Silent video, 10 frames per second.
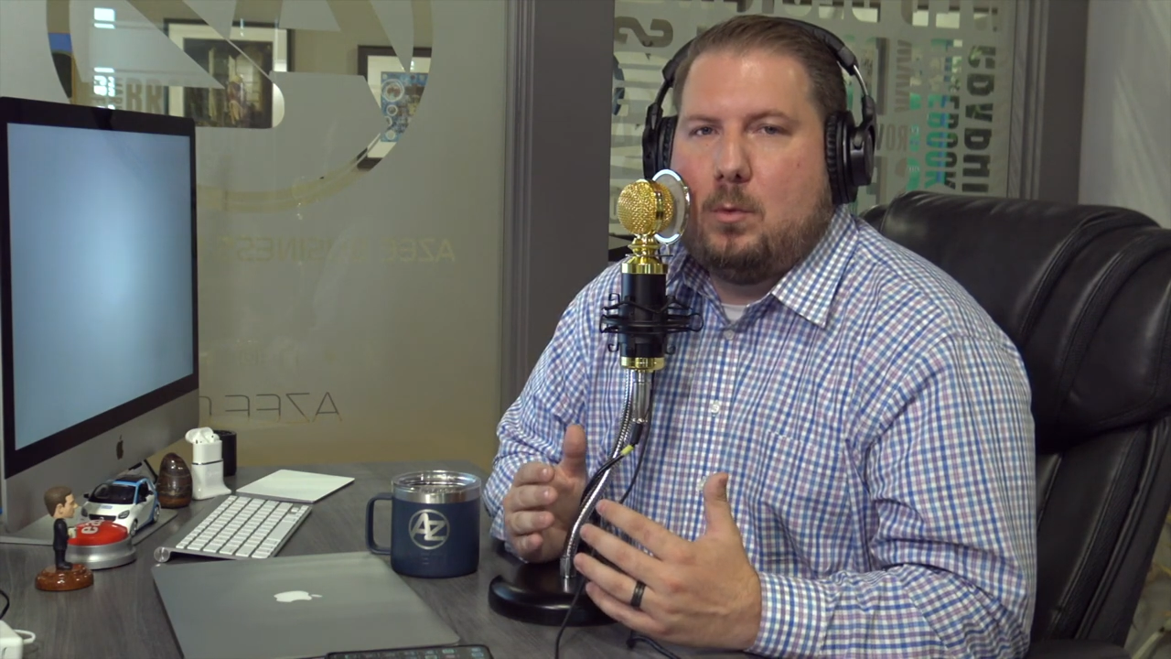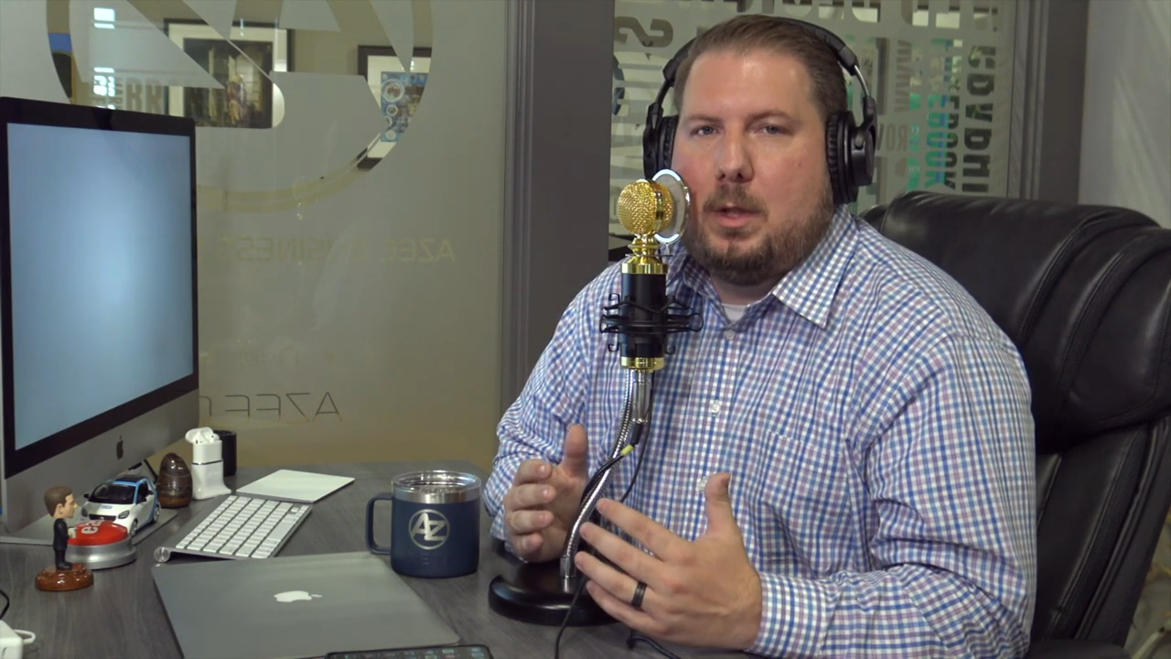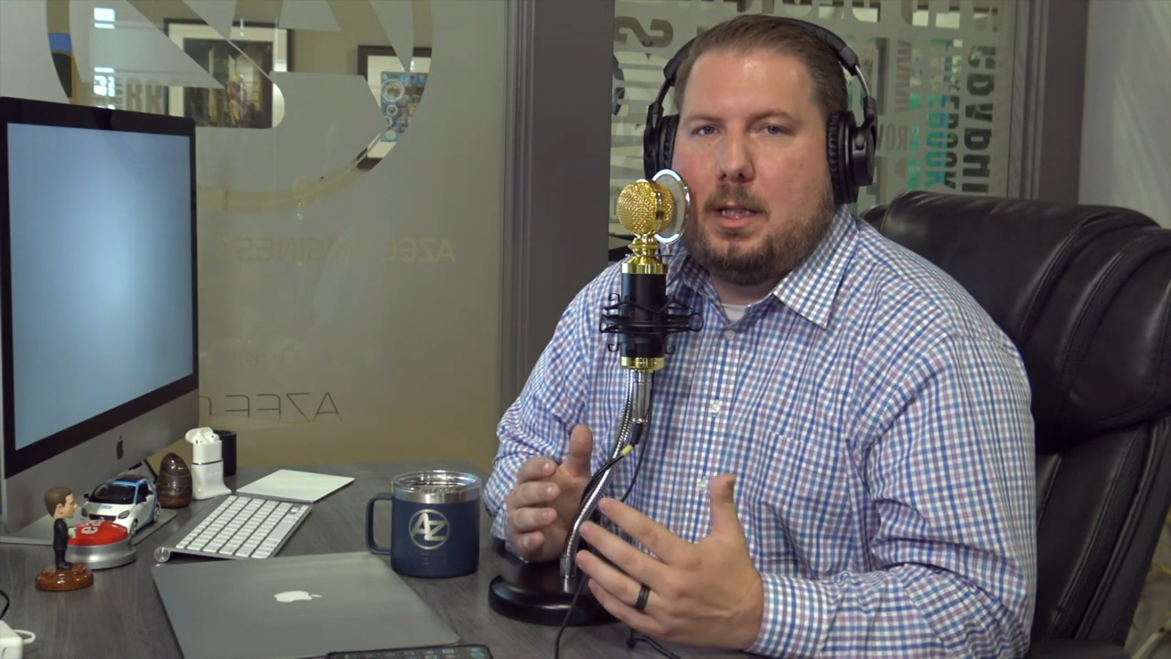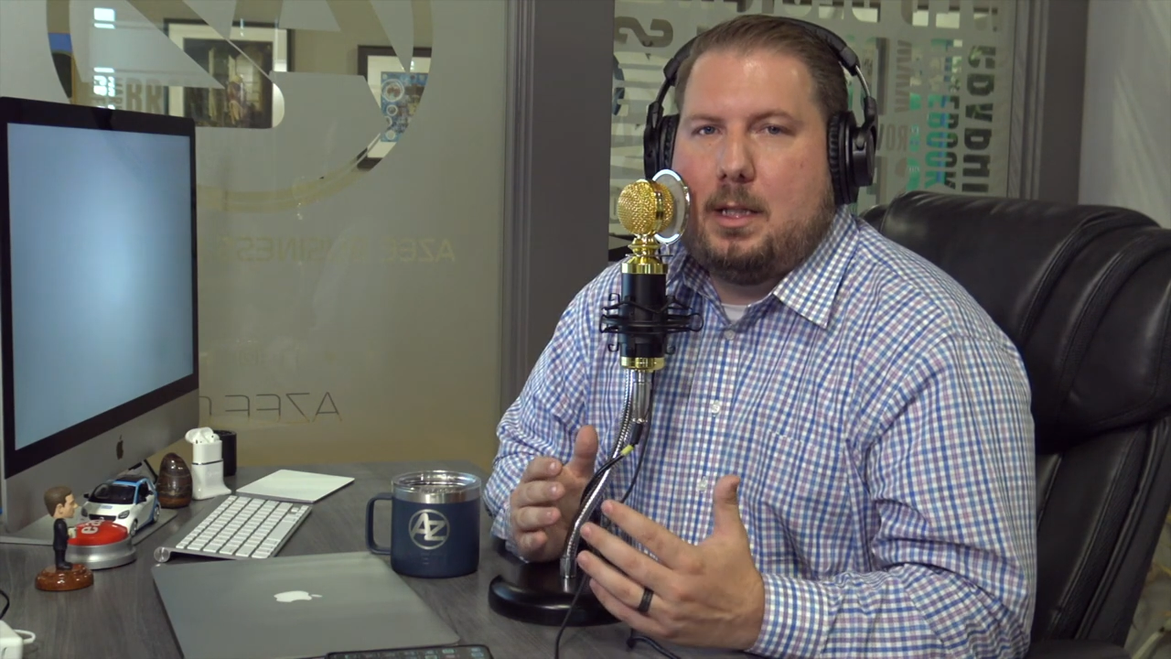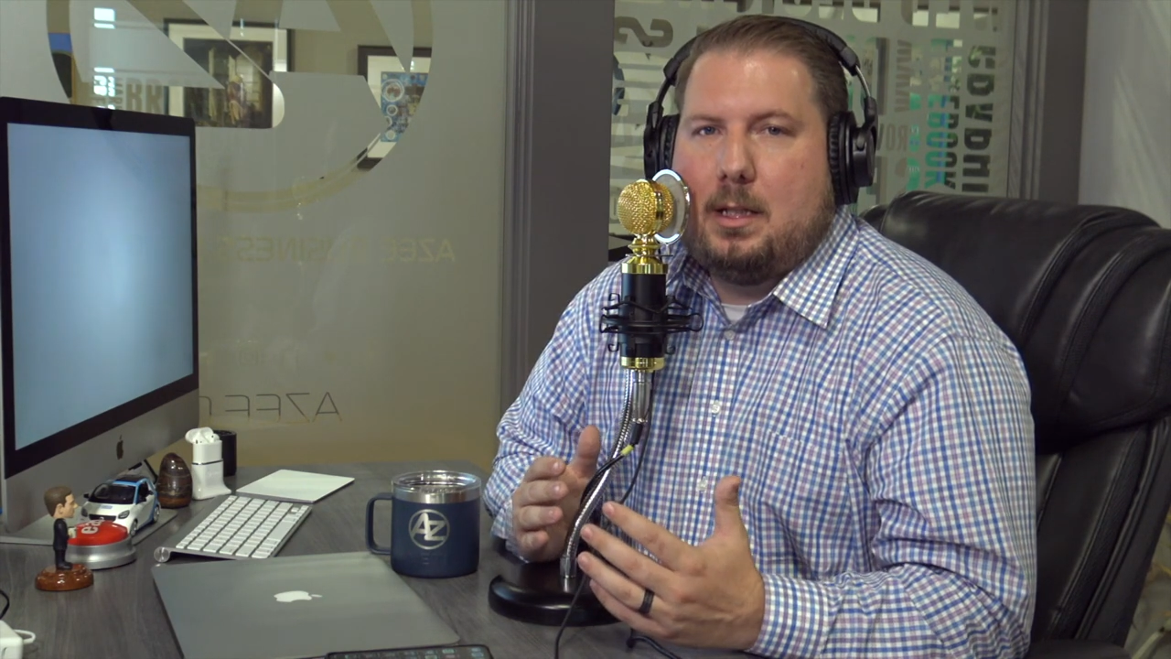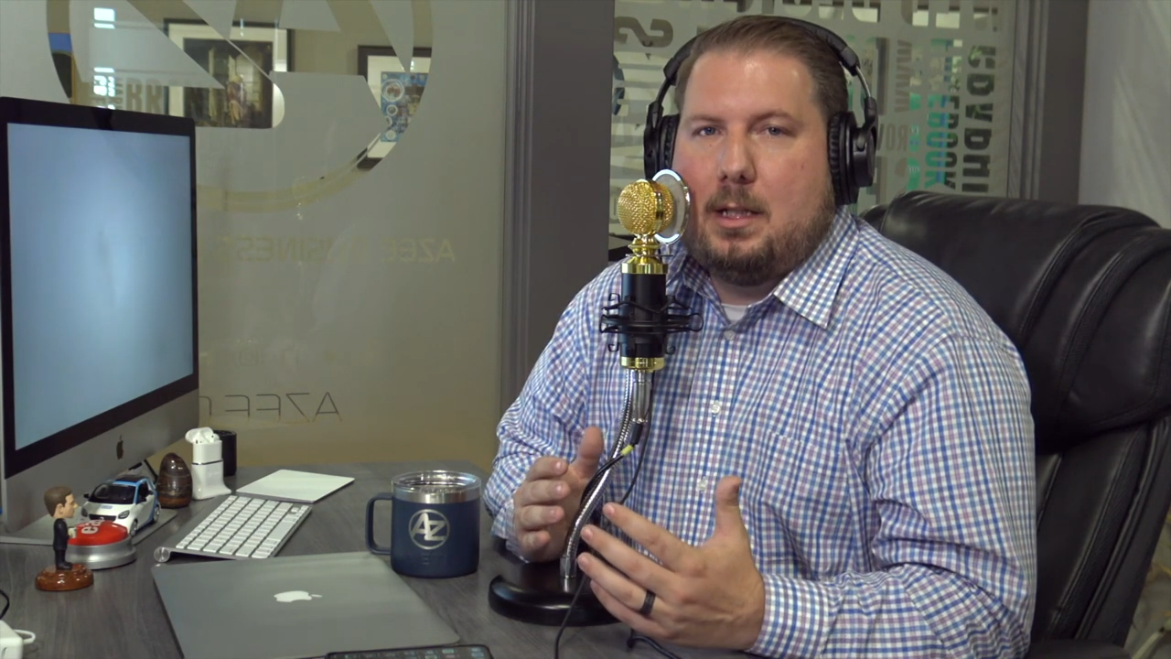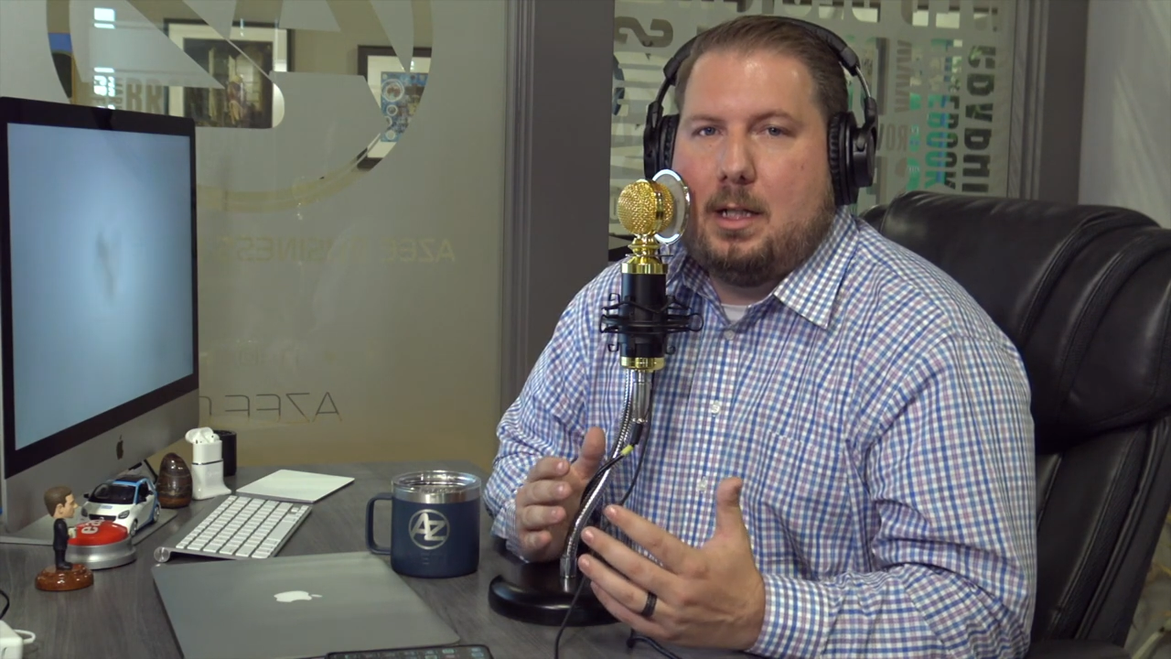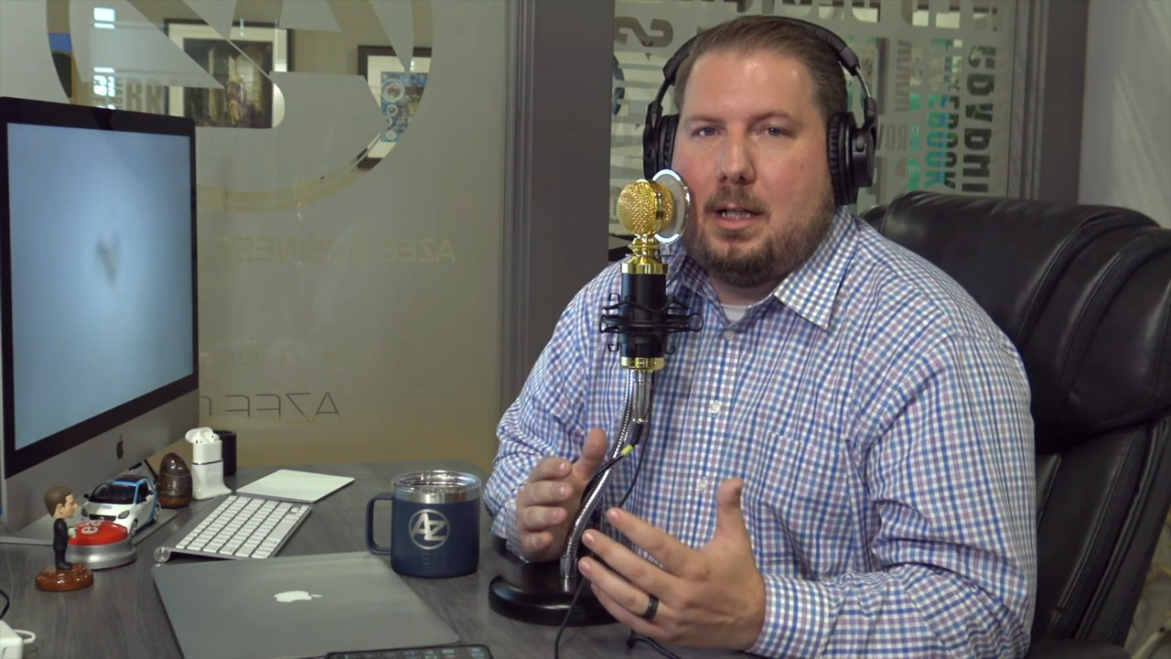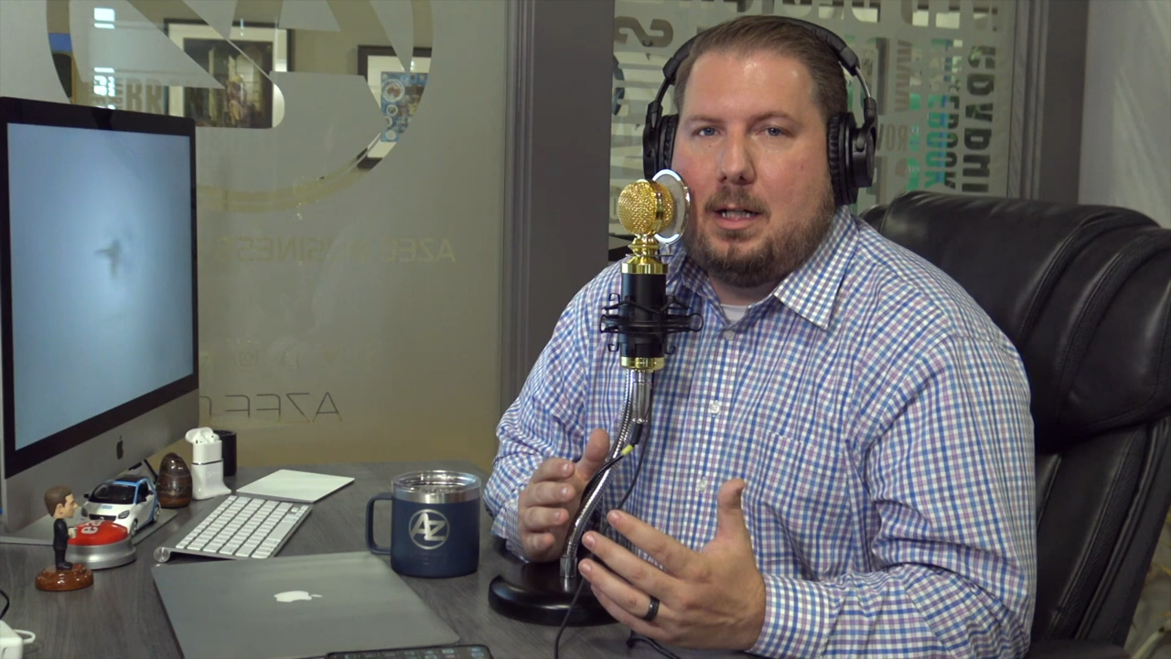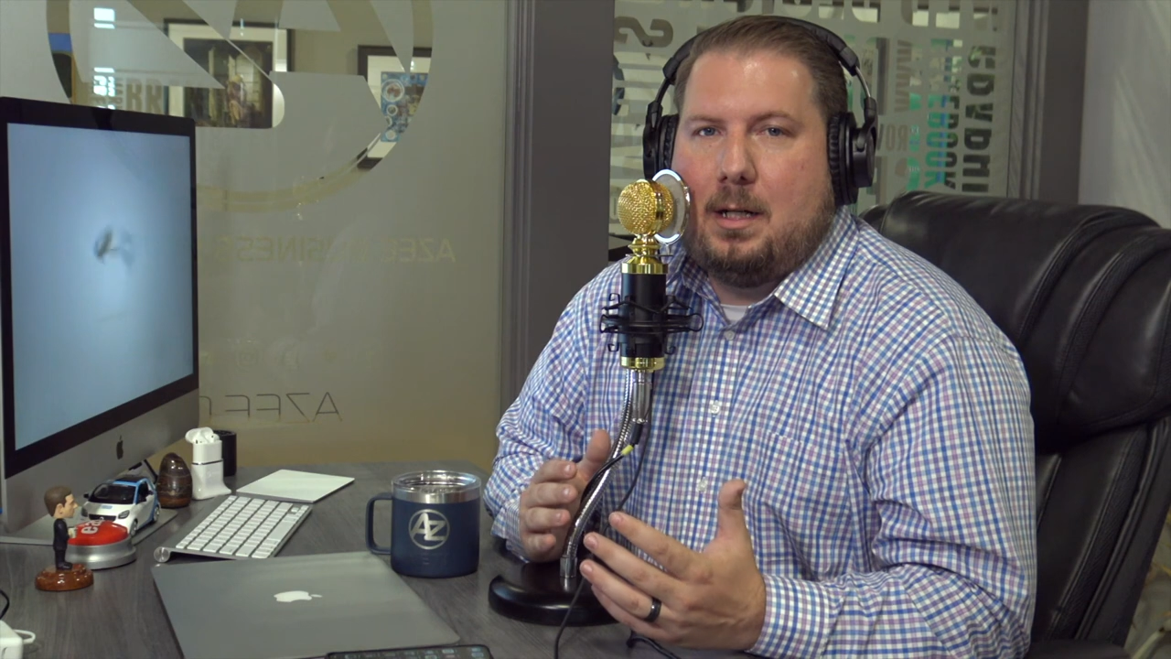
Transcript: with uh,